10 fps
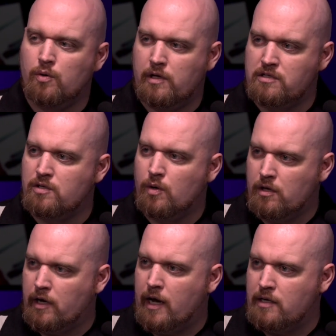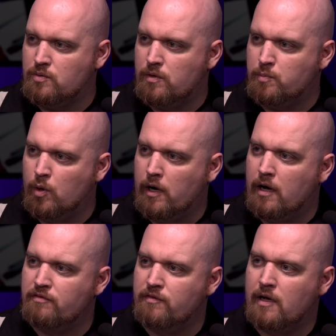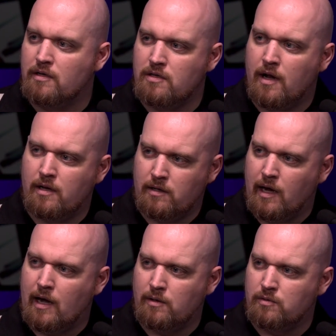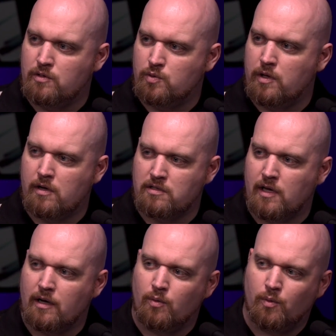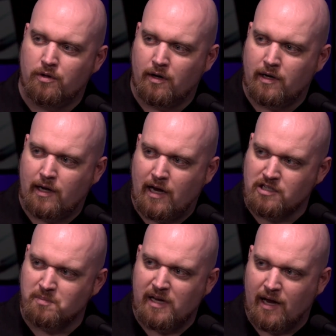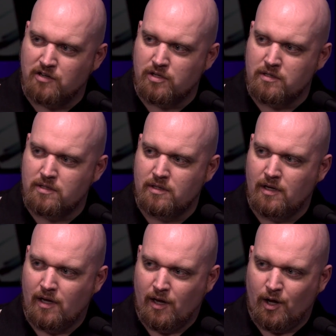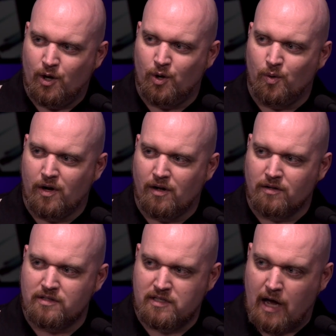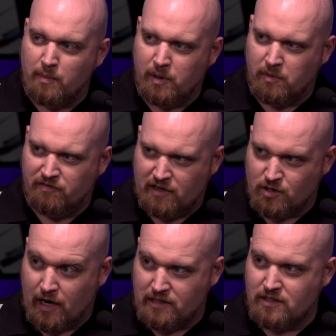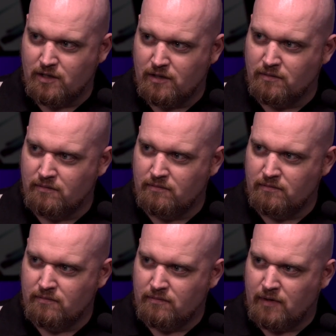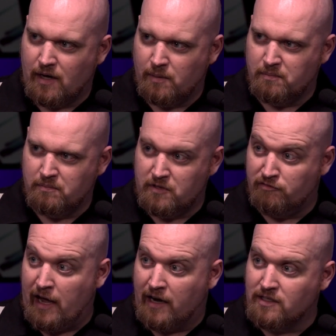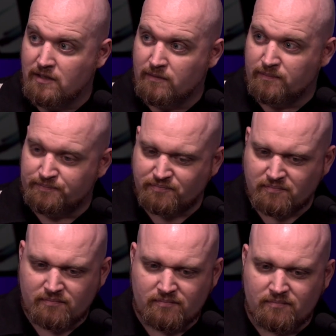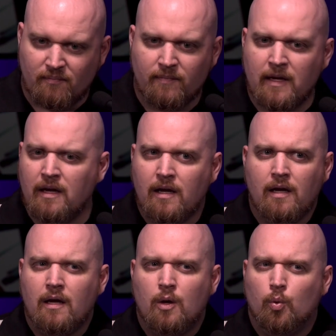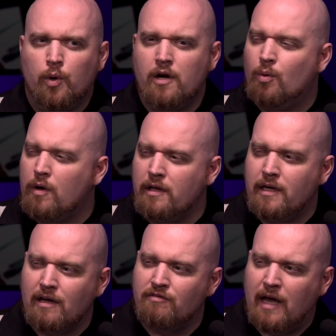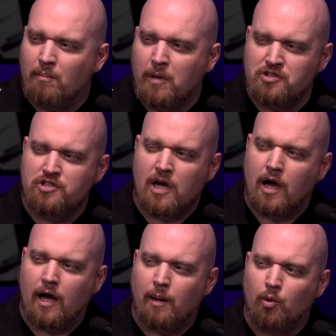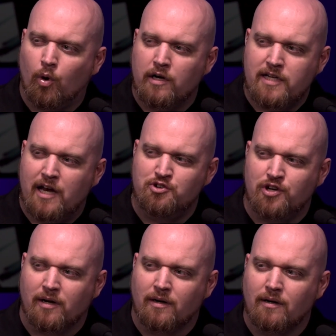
"Who are these two other guys with Borgov?" And and the guy Twither is like, "Well, they're KGB agents, right? Who will stop him if he tries to um, defect?" Right. Mm-hmm. We don't really give that much time or attention.